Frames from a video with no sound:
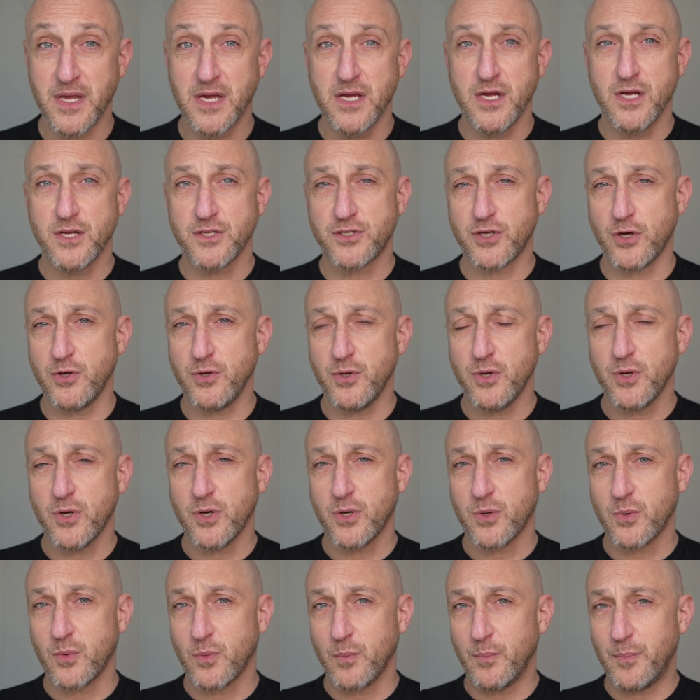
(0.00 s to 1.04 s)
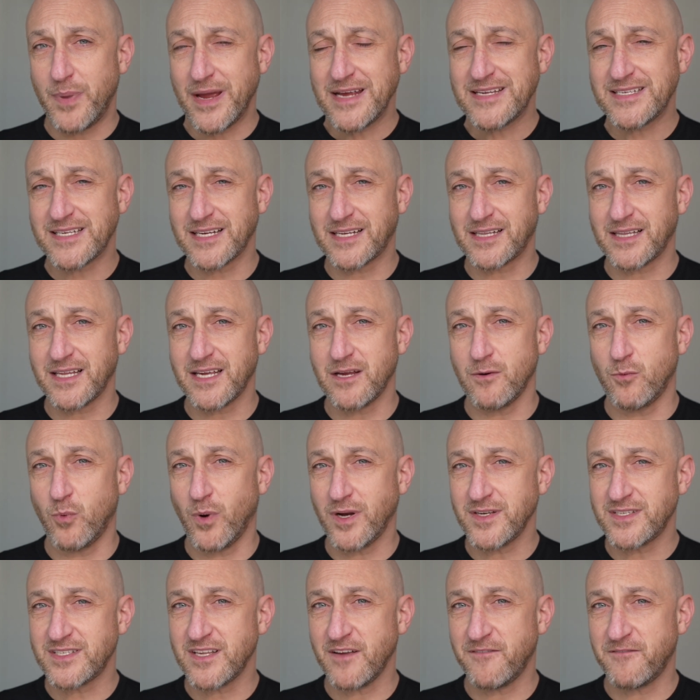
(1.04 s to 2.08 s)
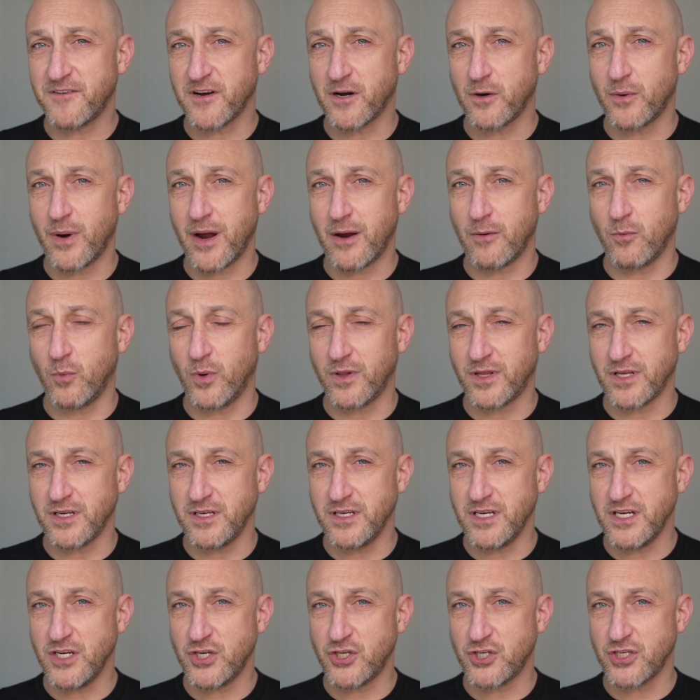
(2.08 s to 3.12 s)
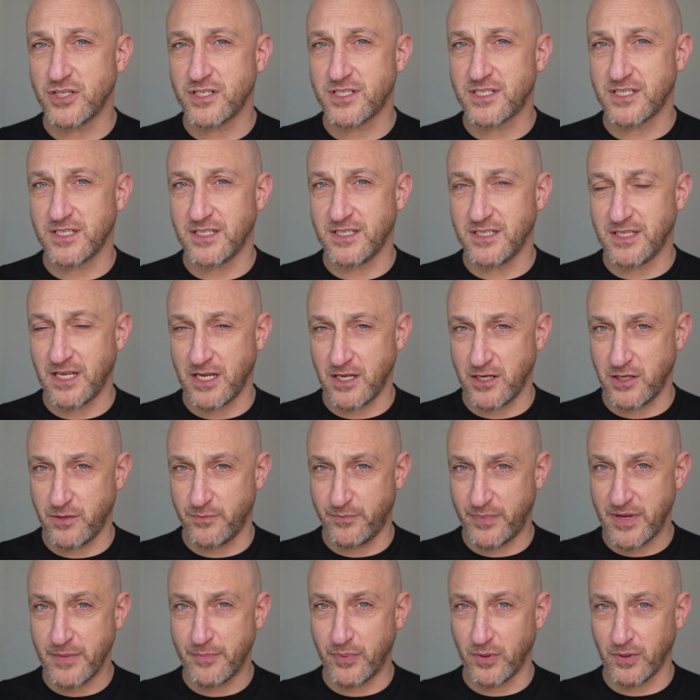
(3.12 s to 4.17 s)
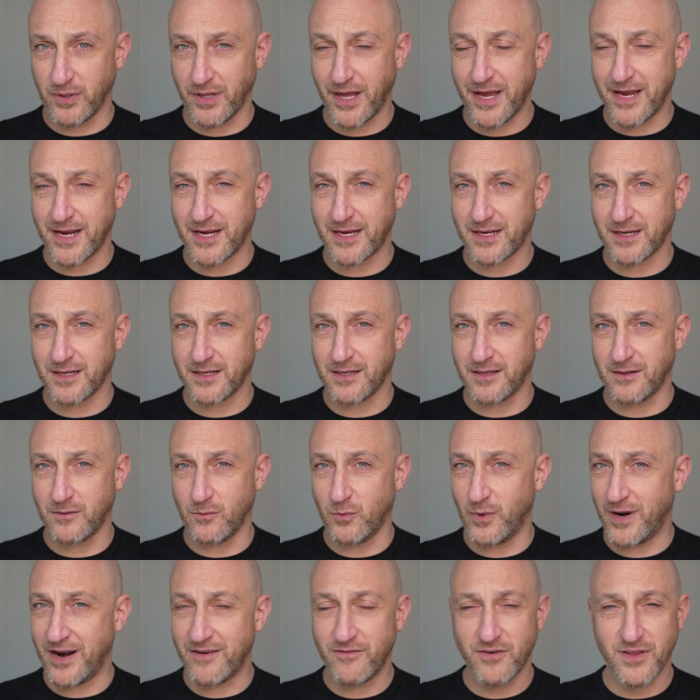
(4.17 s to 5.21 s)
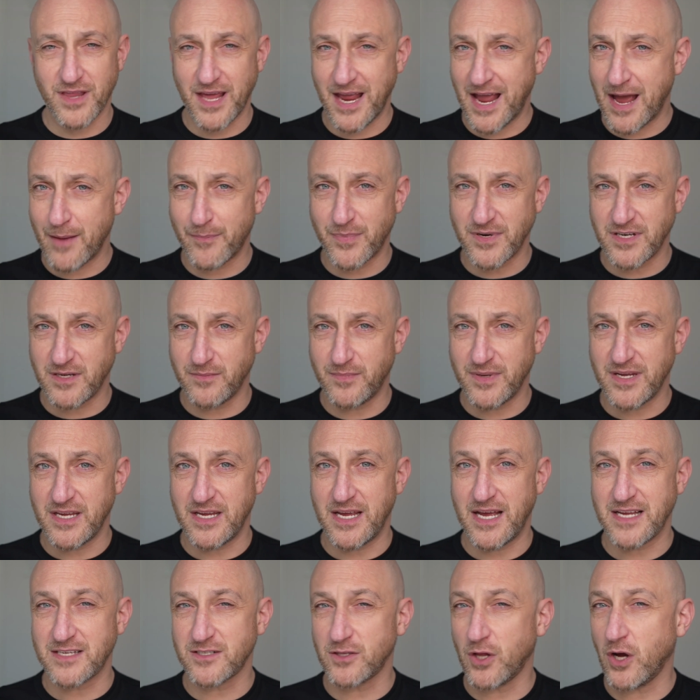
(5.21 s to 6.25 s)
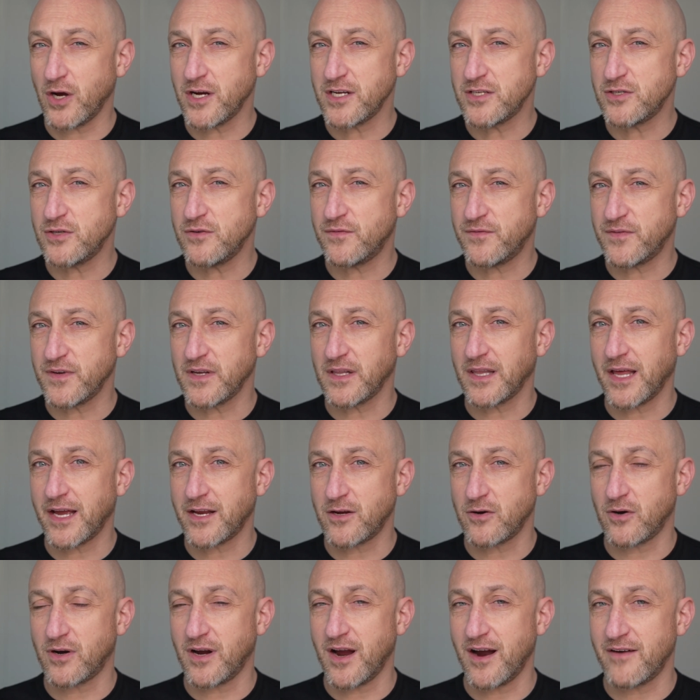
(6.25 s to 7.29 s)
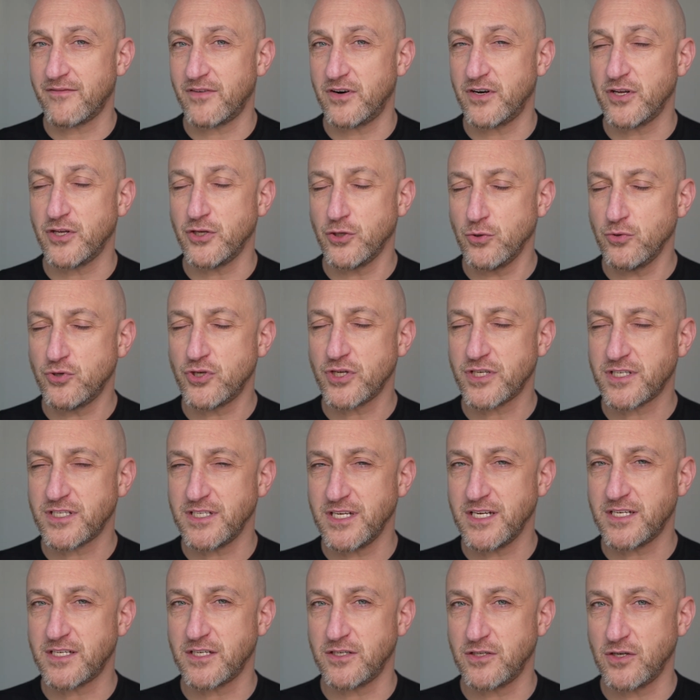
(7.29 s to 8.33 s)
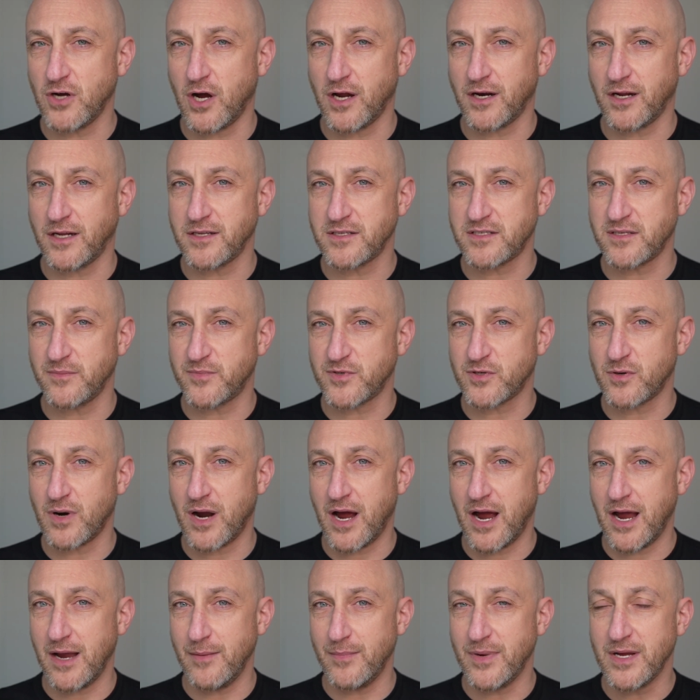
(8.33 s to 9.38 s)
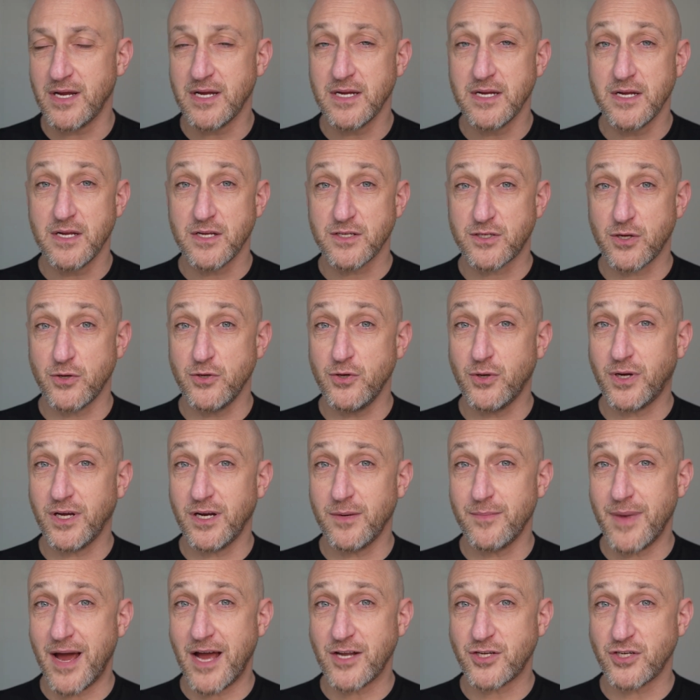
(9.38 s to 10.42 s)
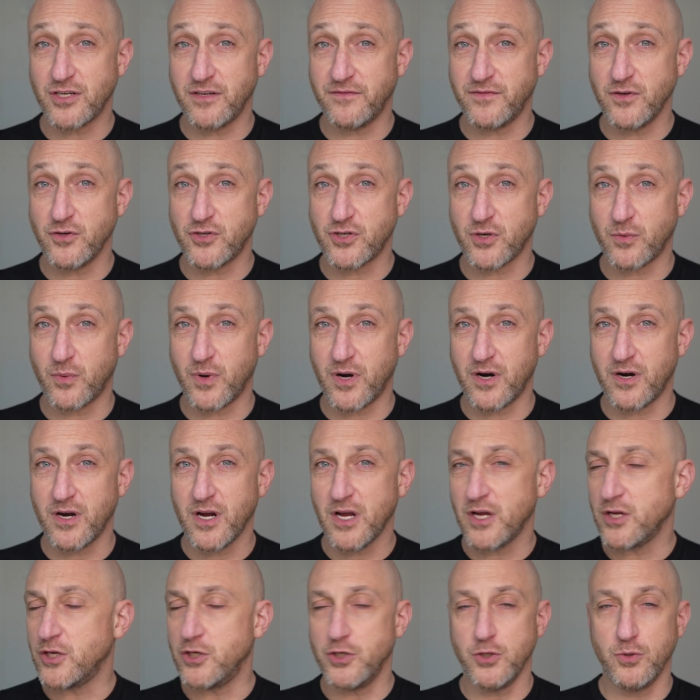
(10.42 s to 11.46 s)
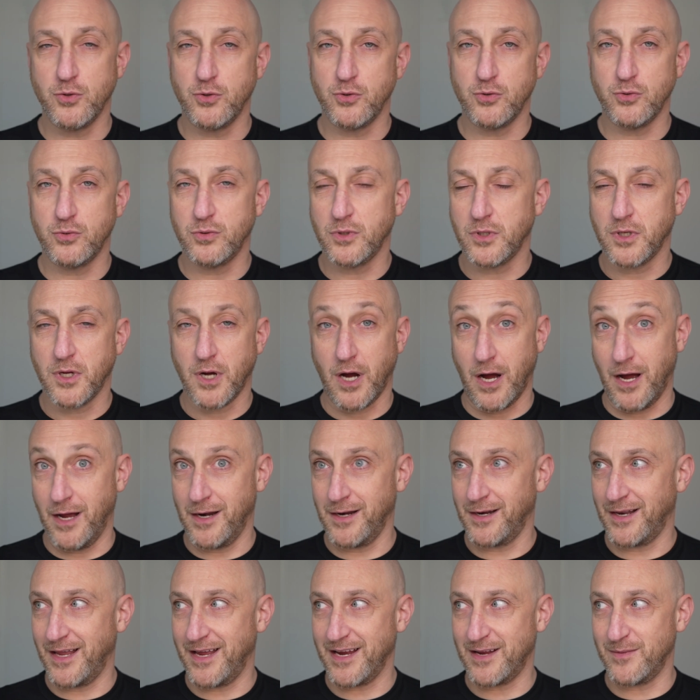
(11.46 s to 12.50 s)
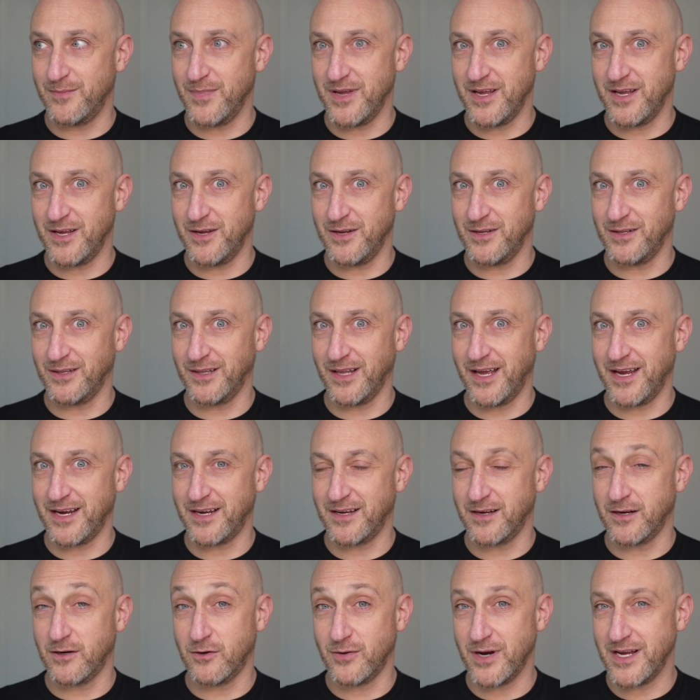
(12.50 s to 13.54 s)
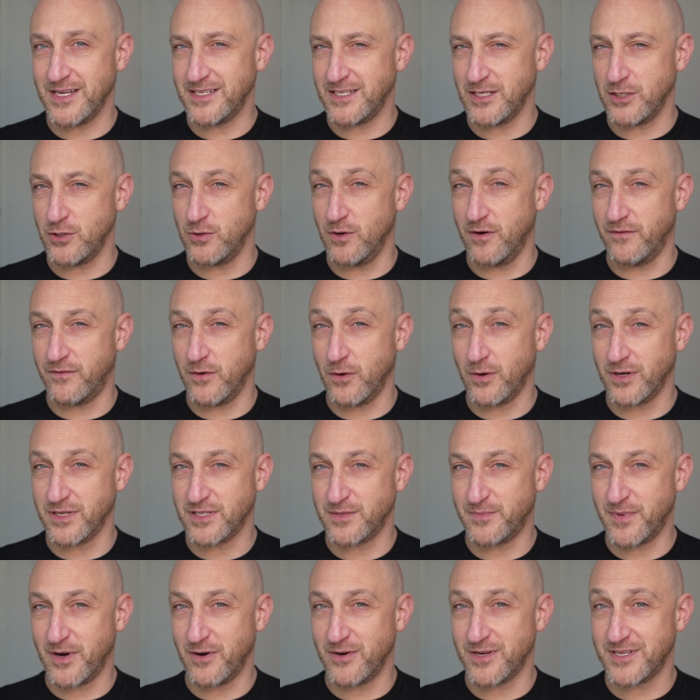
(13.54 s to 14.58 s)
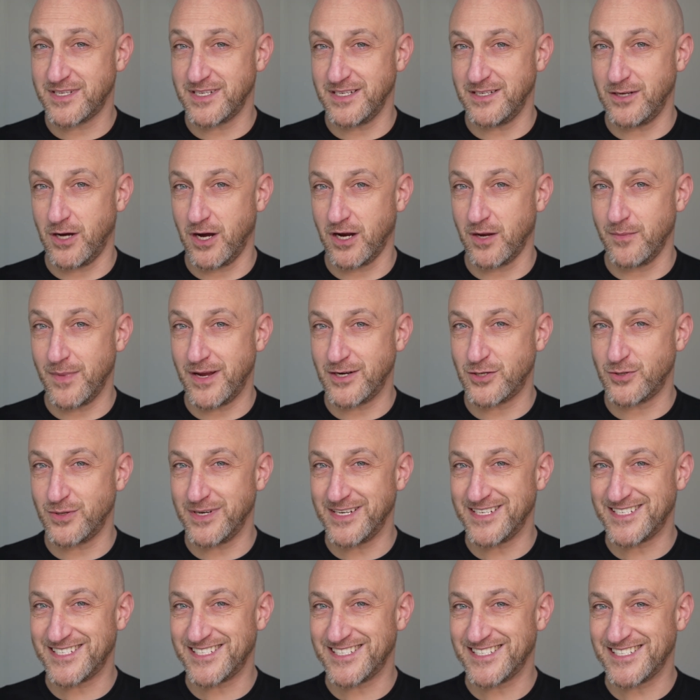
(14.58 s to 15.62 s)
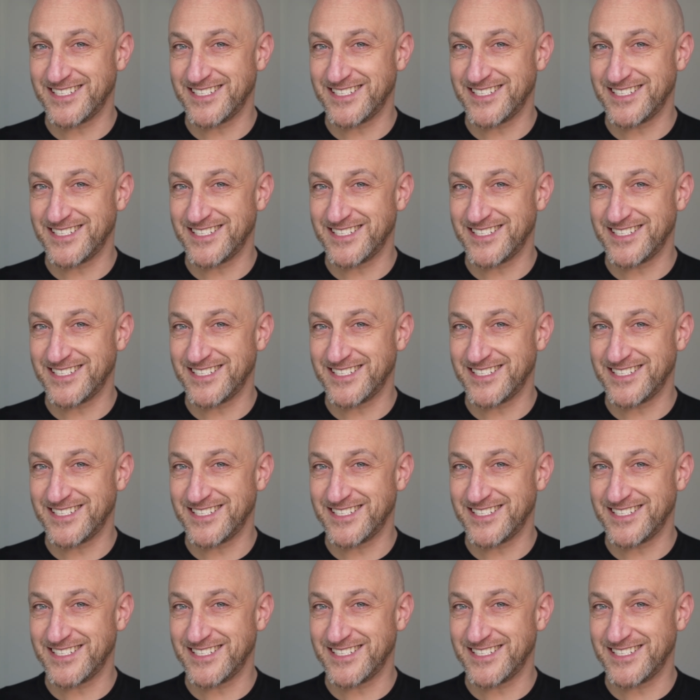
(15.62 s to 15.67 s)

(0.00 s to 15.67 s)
So basically, once they figure out what the niches that people like, whatever they happen to be, as long as you feel like you're covered, you just need to not unsubscribe. So you can imagine a future where you, unlike me, like crazy UFO conspiracy documentaries.